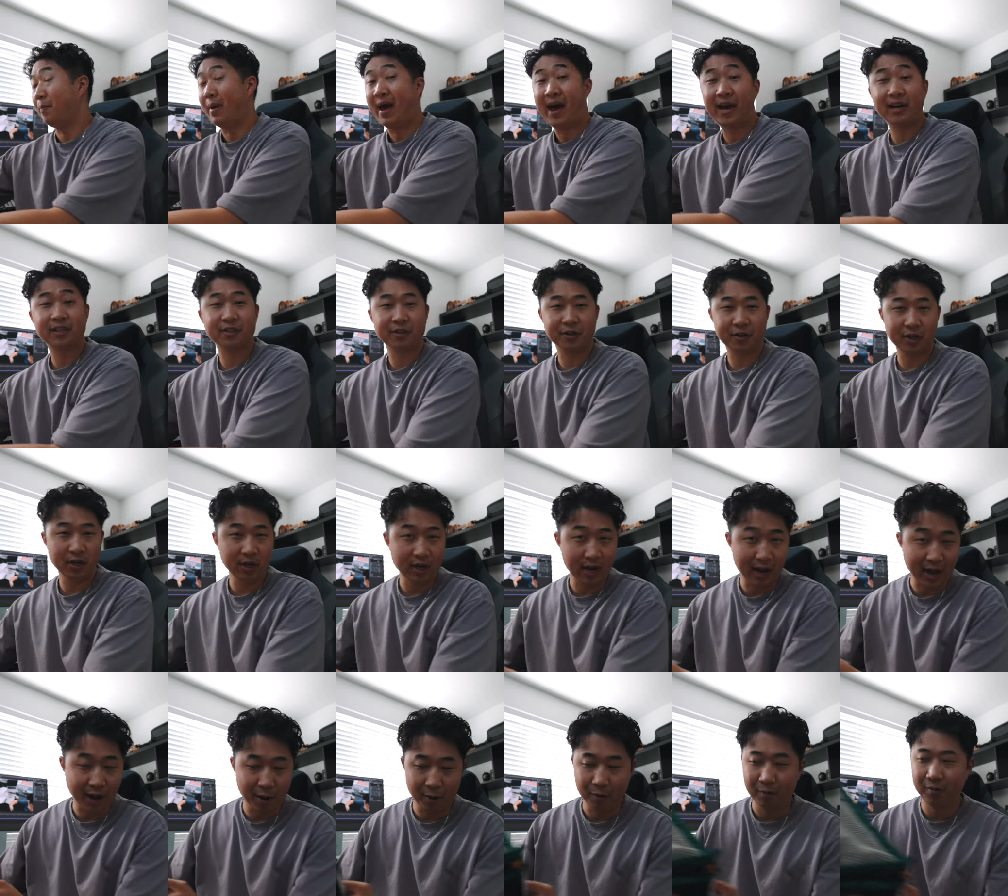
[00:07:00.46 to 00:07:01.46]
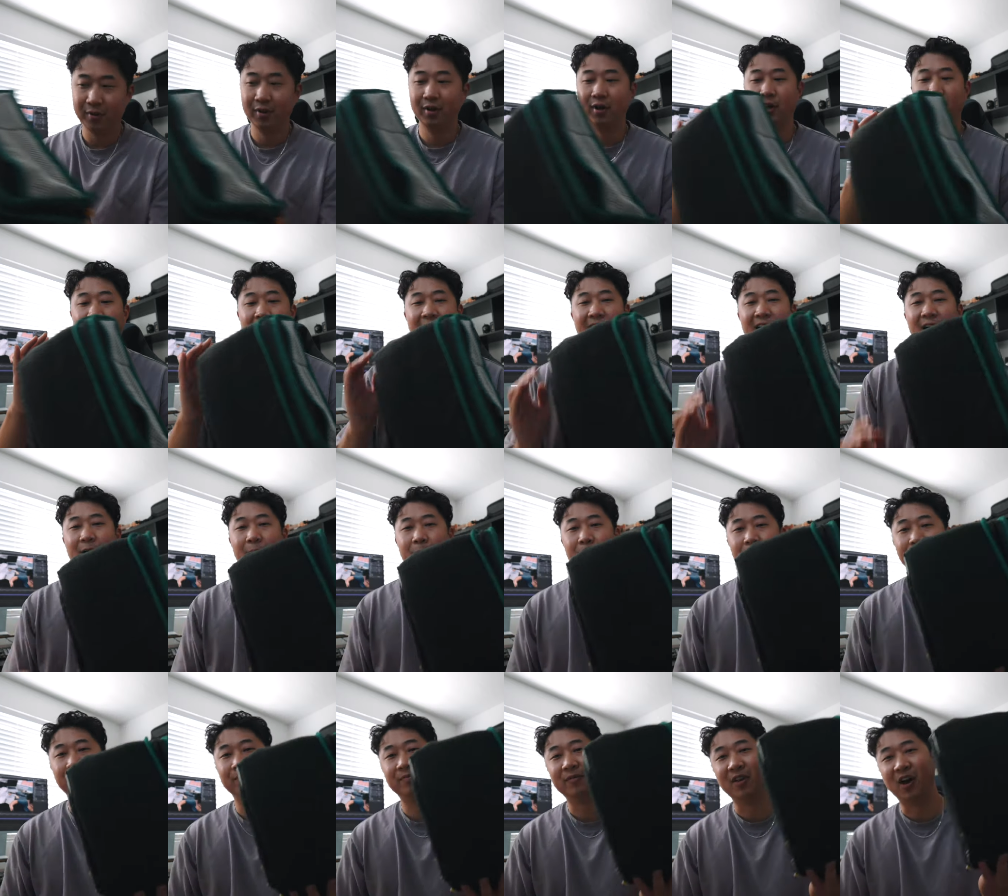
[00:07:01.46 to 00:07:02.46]
bag's looking now.
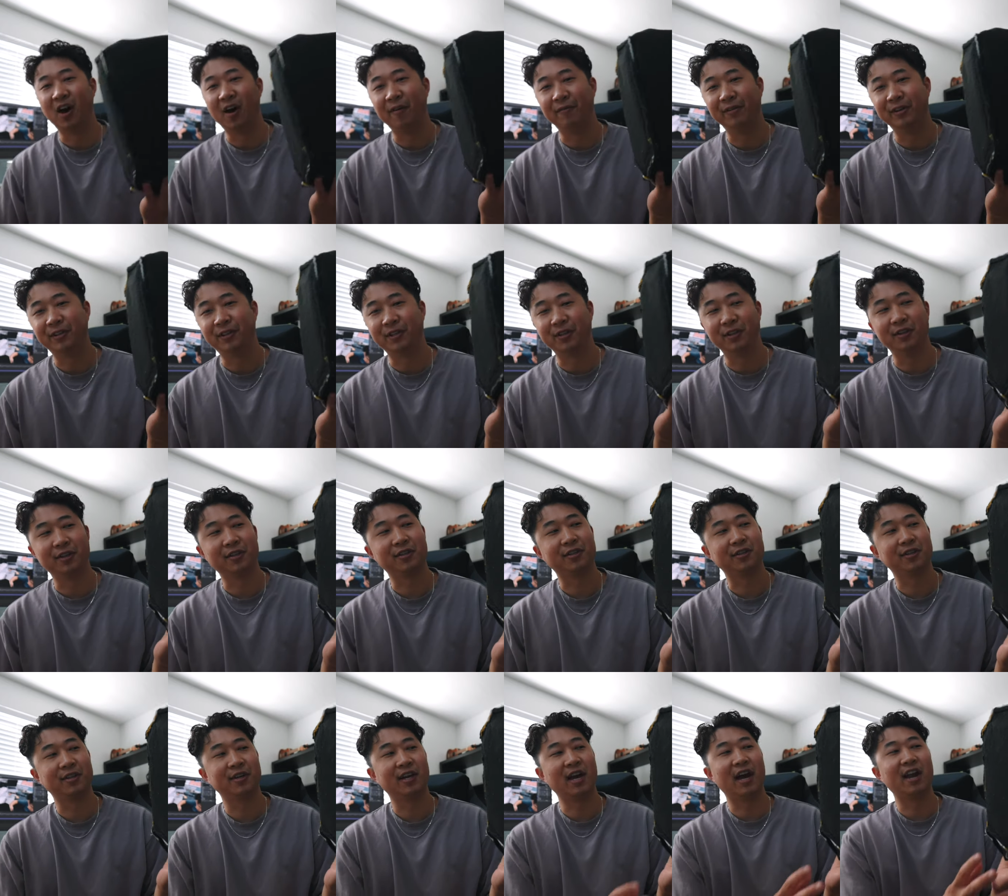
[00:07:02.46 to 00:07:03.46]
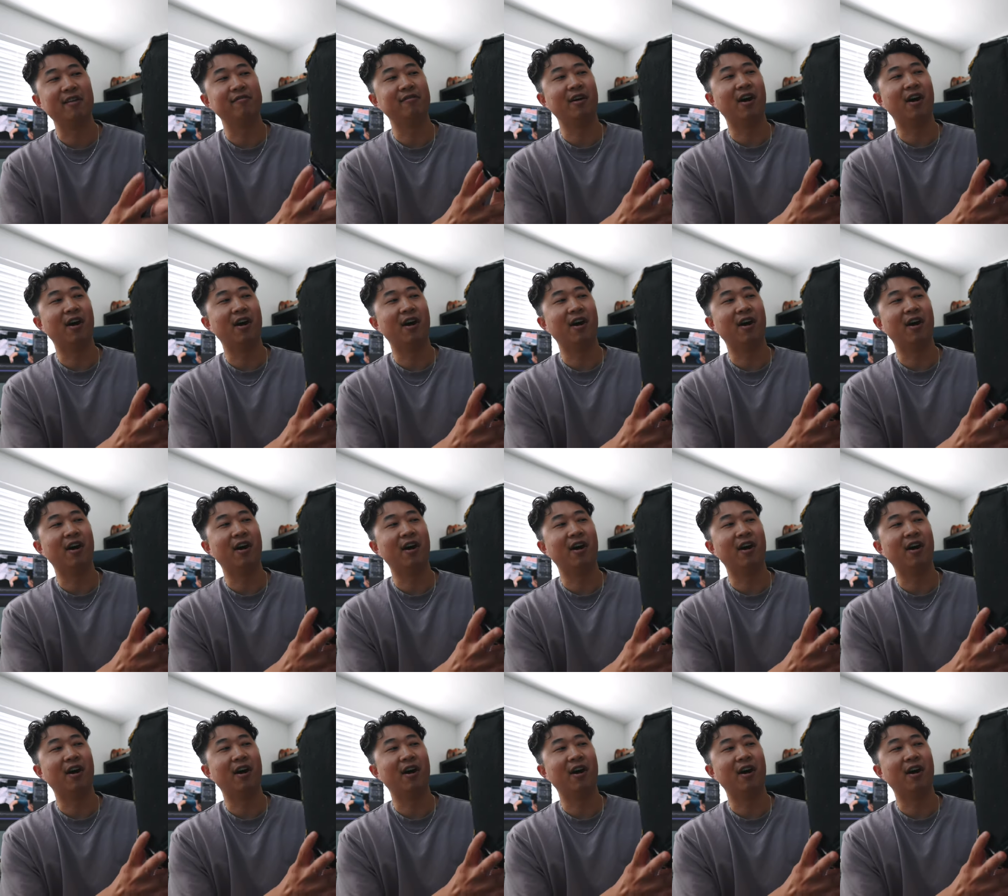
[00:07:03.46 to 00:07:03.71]
Um, obviously looks kind of